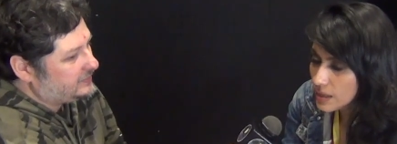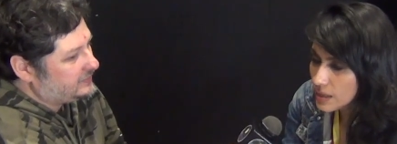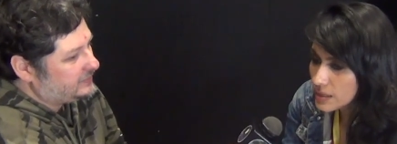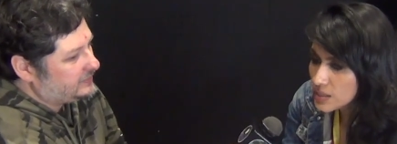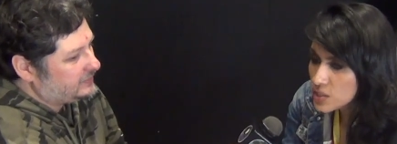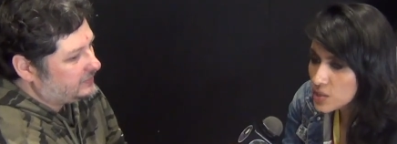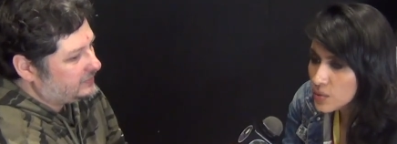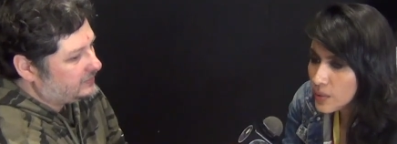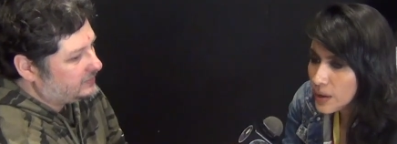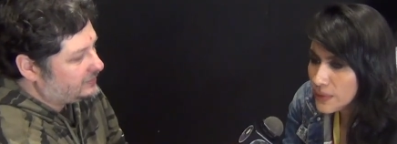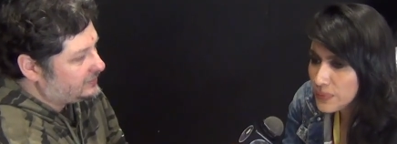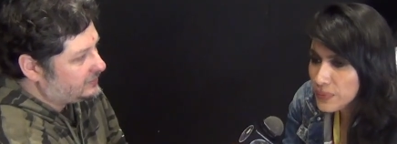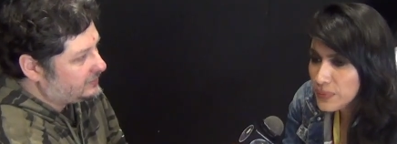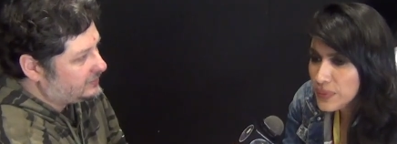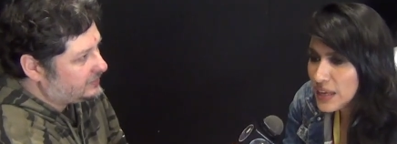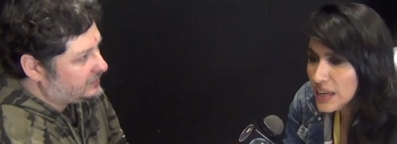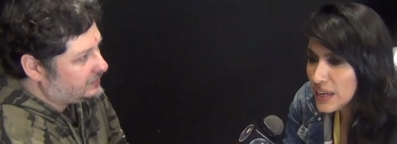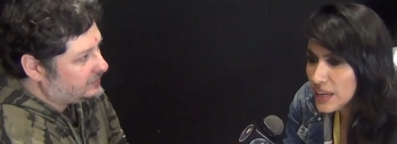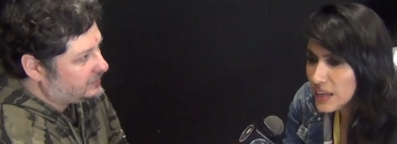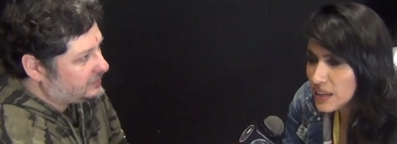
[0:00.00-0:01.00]
Speaker 1: So I
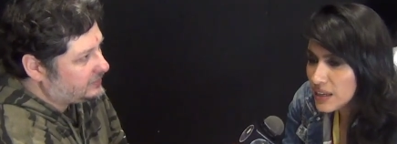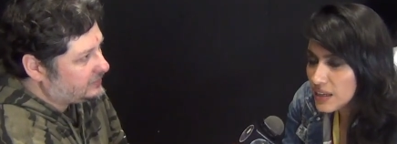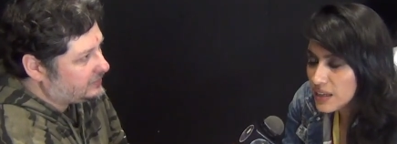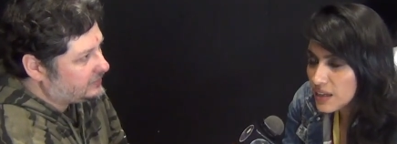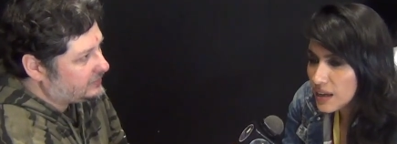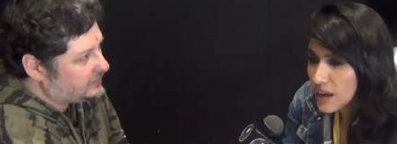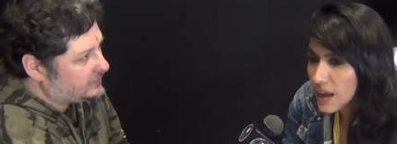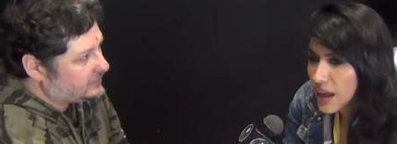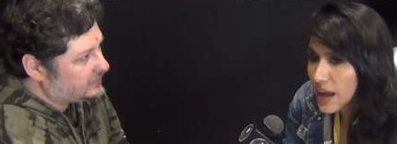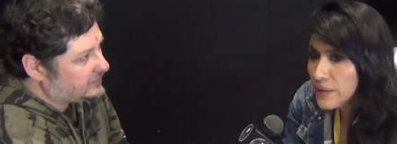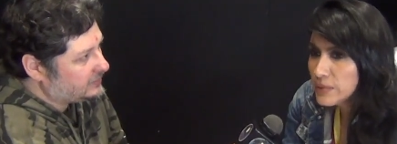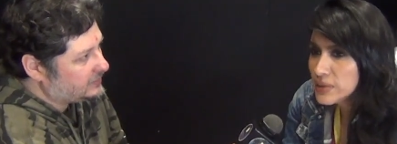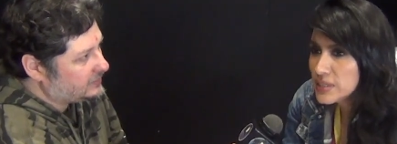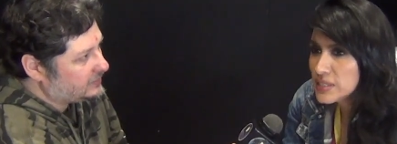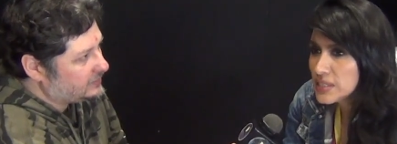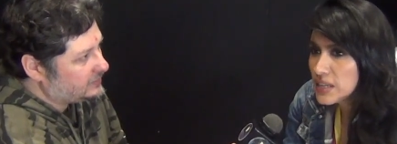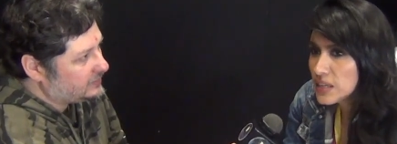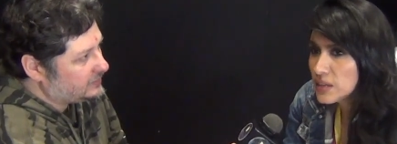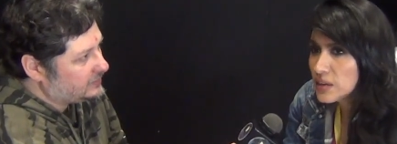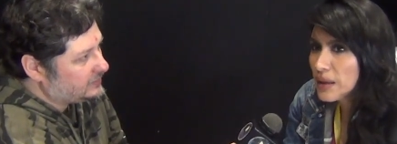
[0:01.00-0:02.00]
think I was
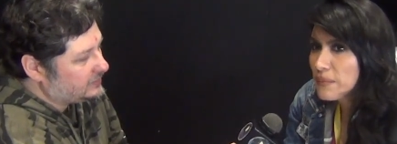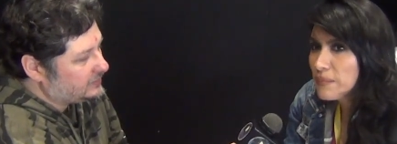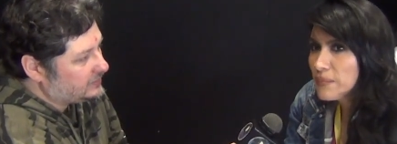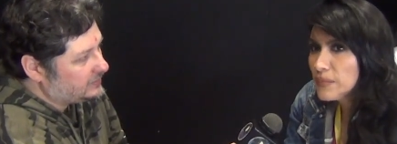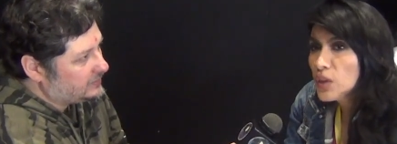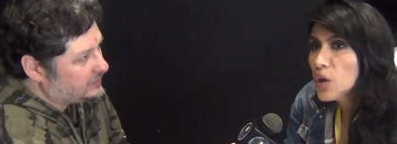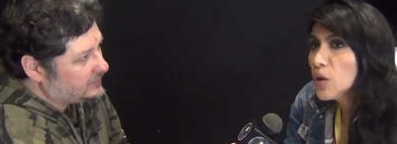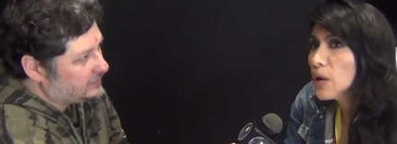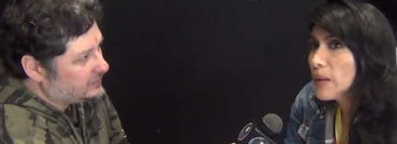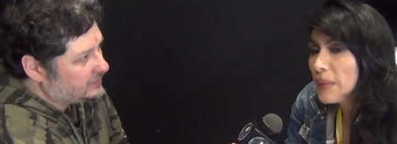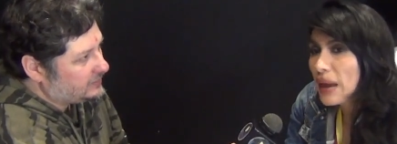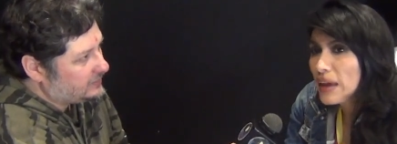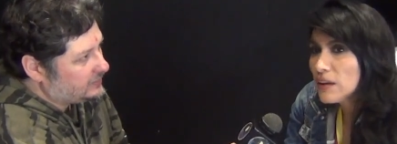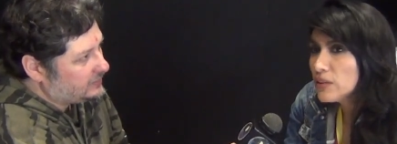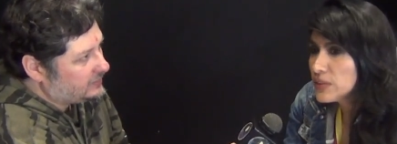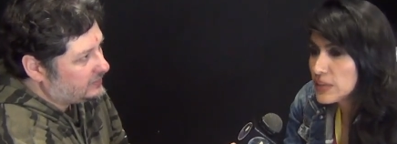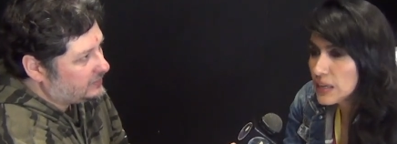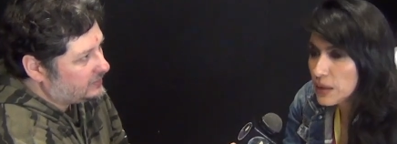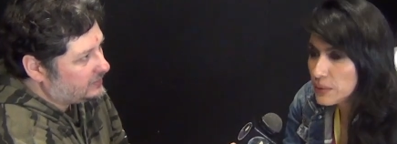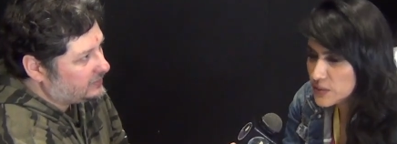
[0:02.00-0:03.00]
done. I don't
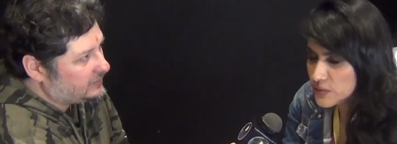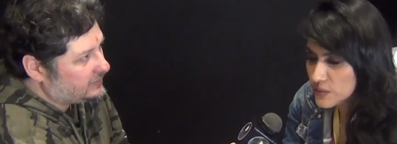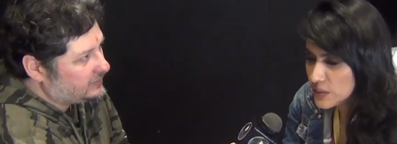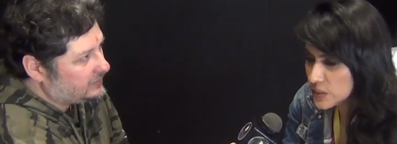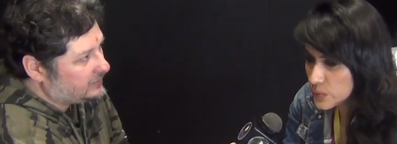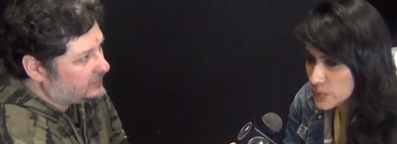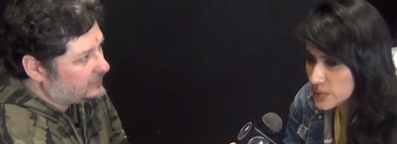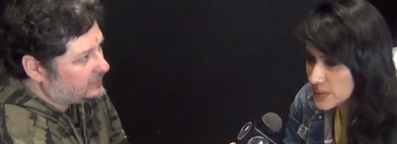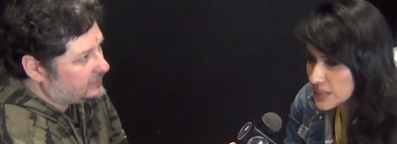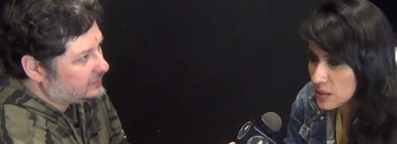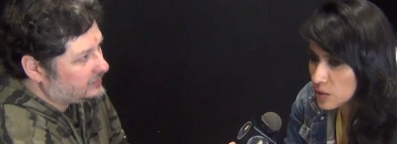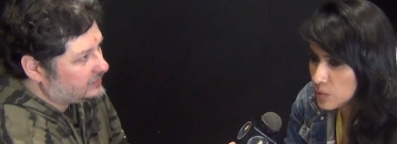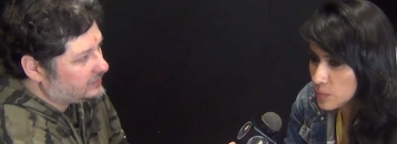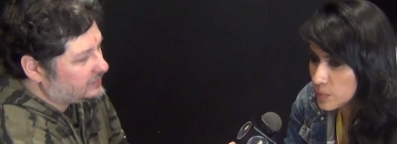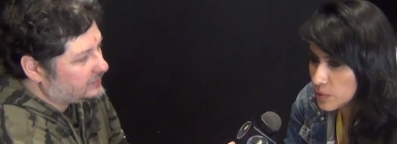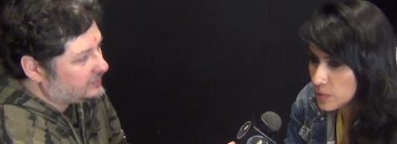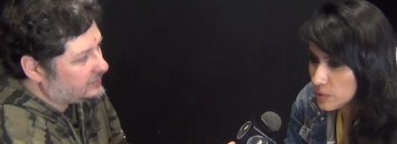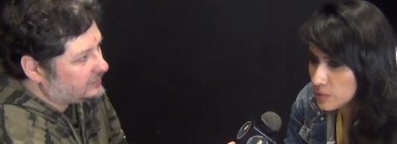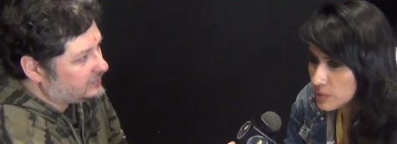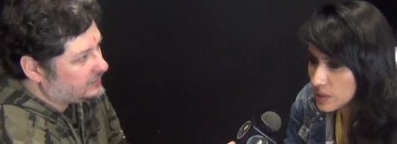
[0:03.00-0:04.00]
think I was finished with Sailor
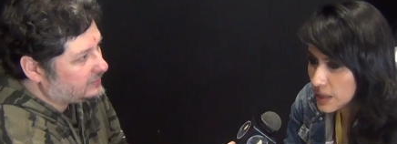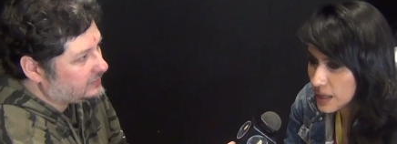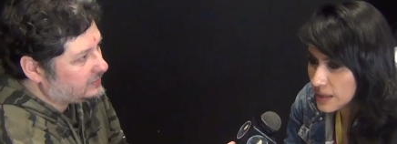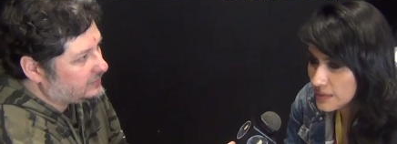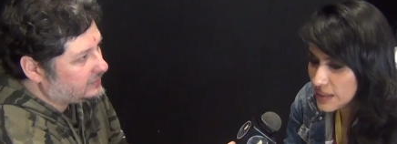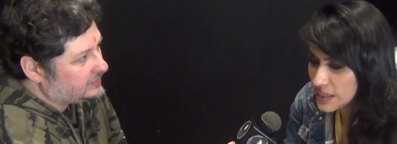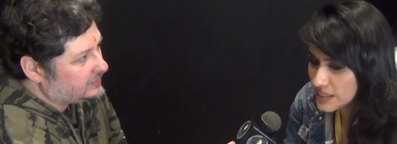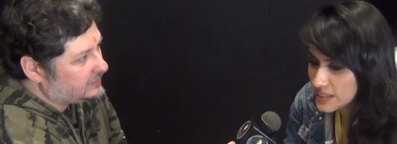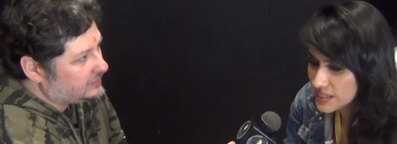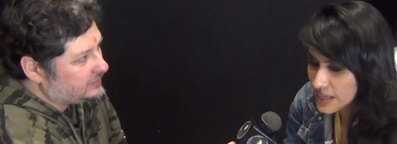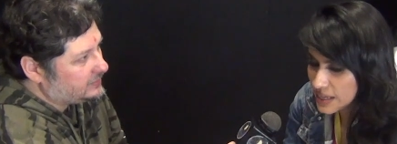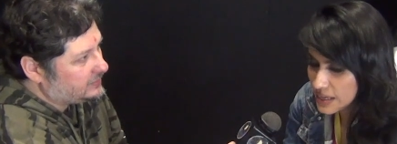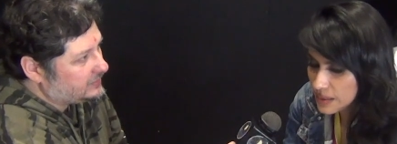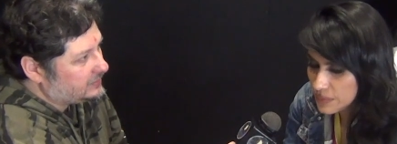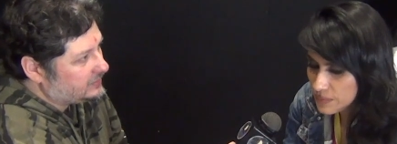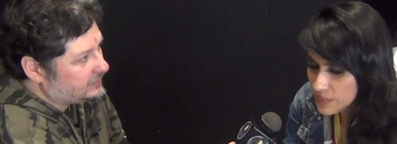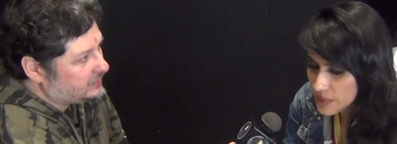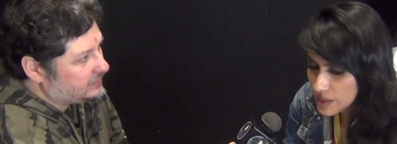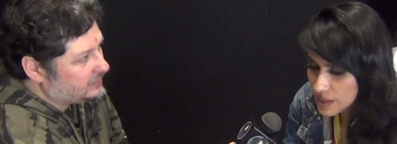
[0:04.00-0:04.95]
Moon at that time.